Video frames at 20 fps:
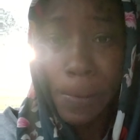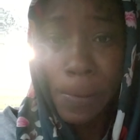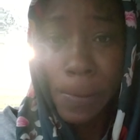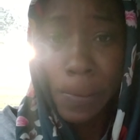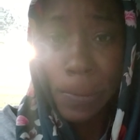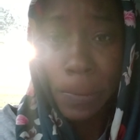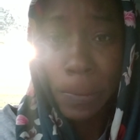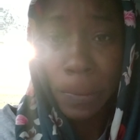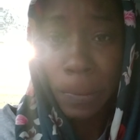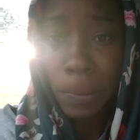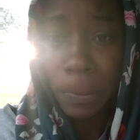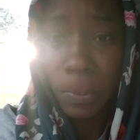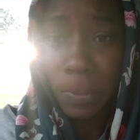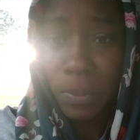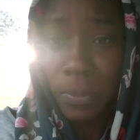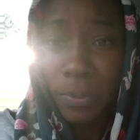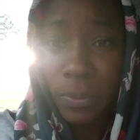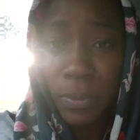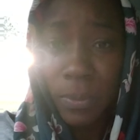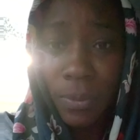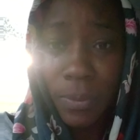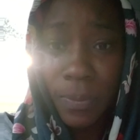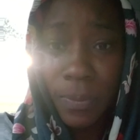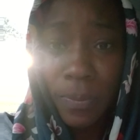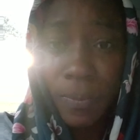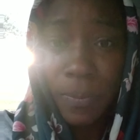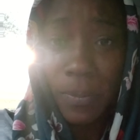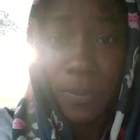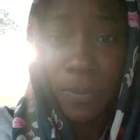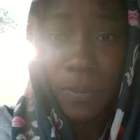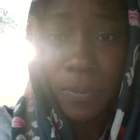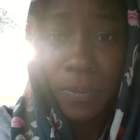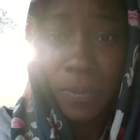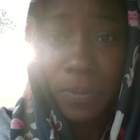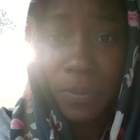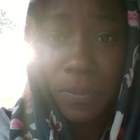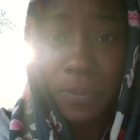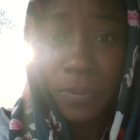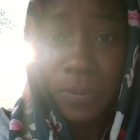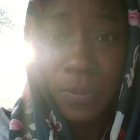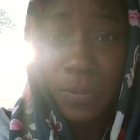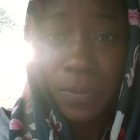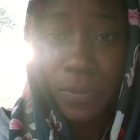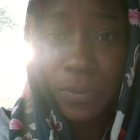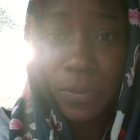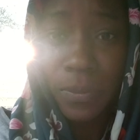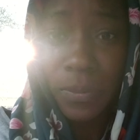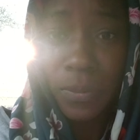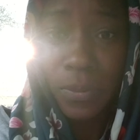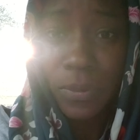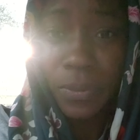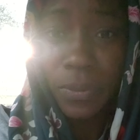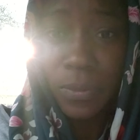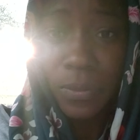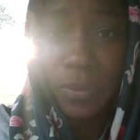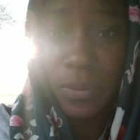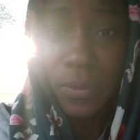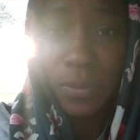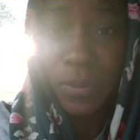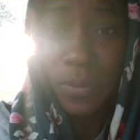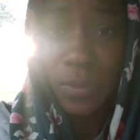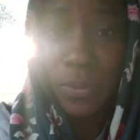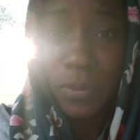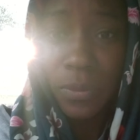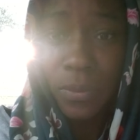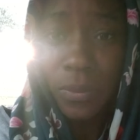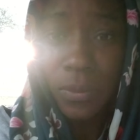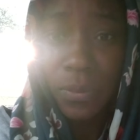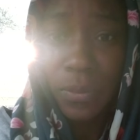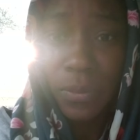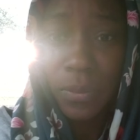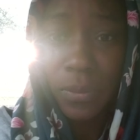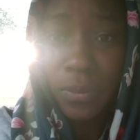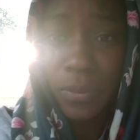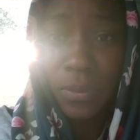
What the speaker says: [no speech]